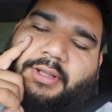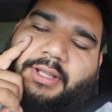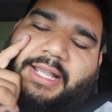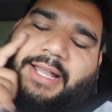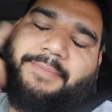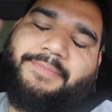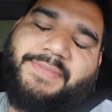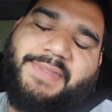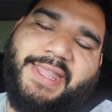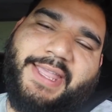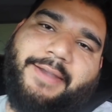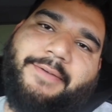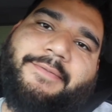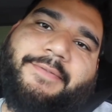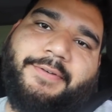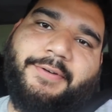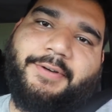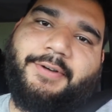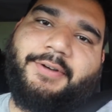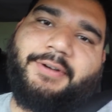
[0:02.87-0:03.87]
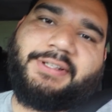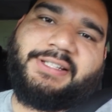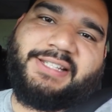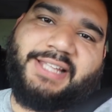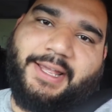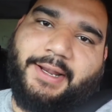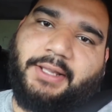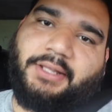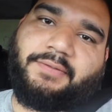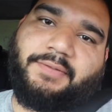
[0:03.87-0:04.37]
I'm never
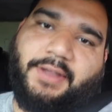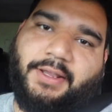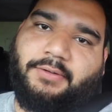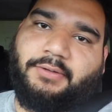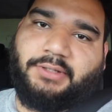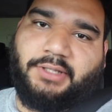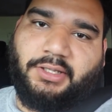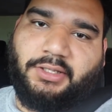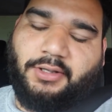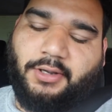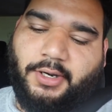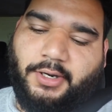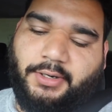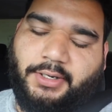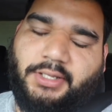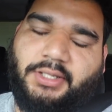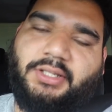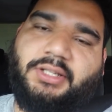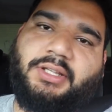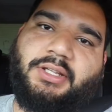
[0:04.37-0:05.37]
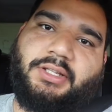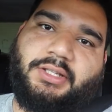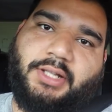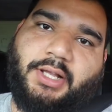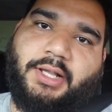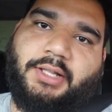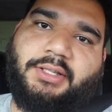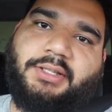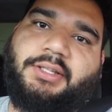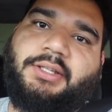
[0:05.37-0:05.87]
satisfied with this car is the
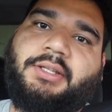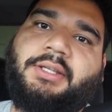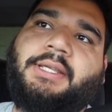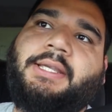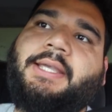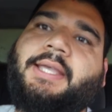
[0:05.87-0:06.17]
exhaust.